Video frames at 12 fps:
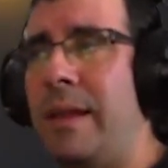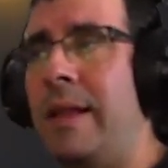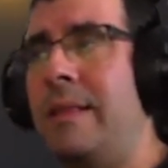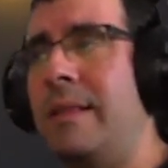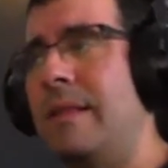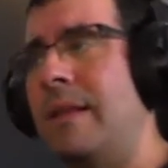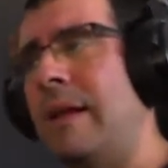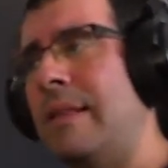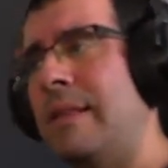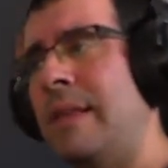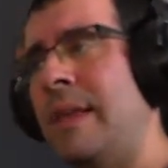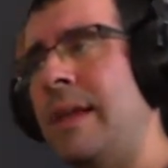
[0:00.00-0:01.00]
And
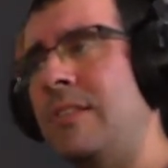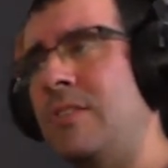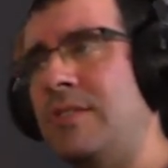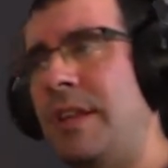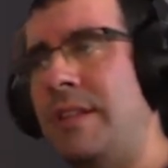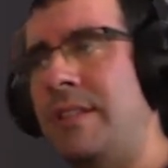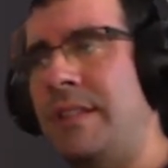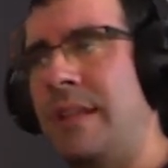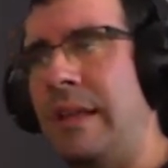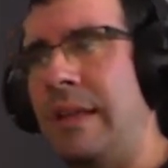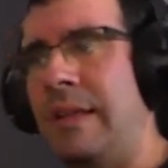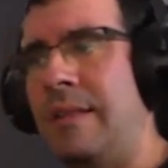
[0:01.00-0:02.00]
they also change
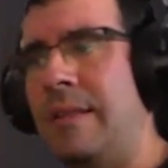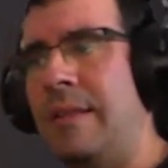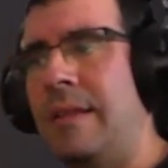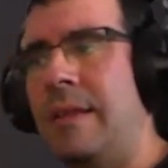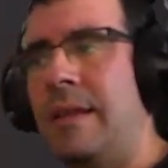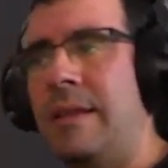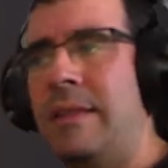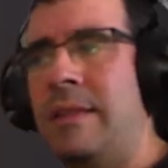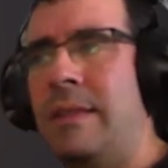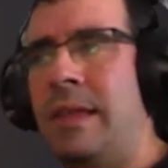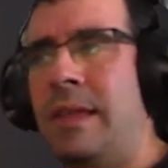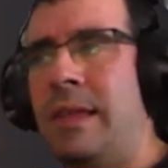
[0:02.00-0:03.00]
the
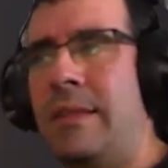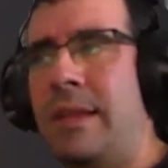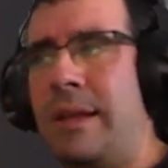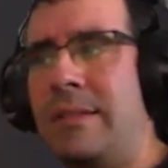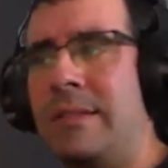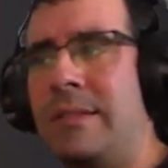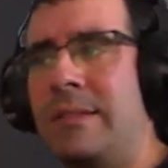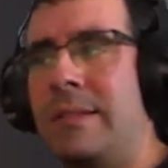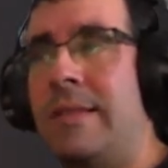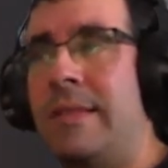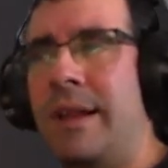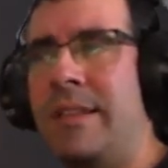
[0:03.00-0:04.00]
text, the
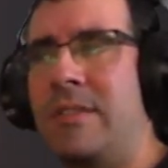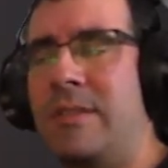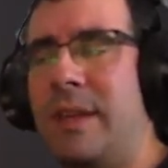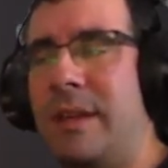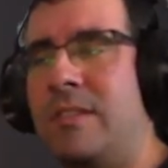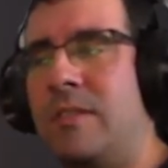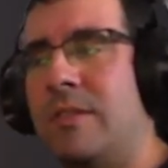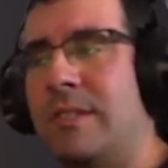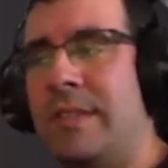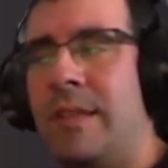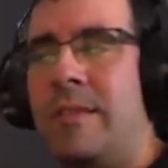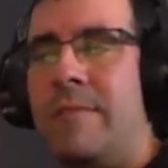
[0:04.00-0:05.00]
interaction text. So
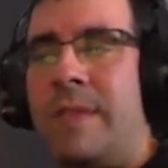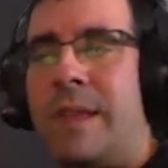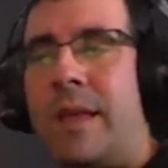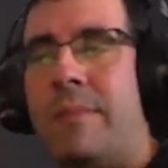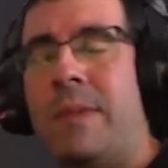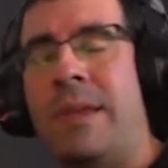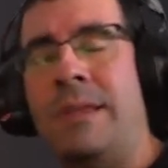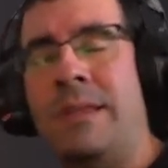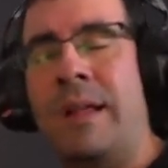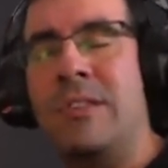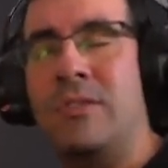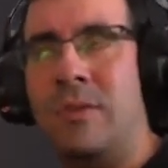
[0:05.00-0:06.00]
instead of the name, it
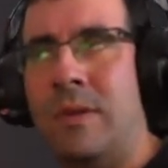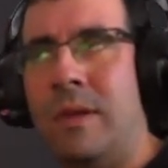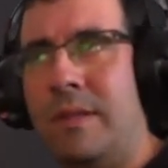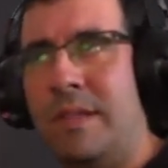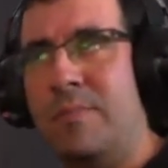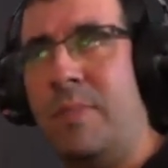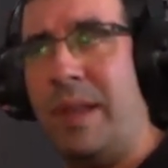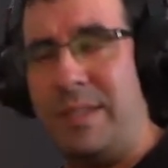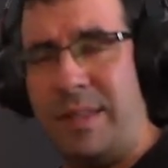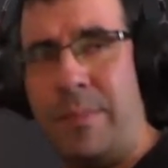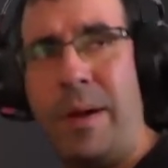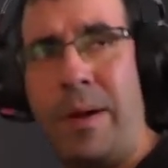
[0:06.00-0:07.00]
also displays
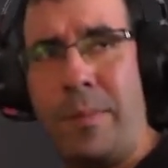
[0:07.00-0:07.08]
the verb.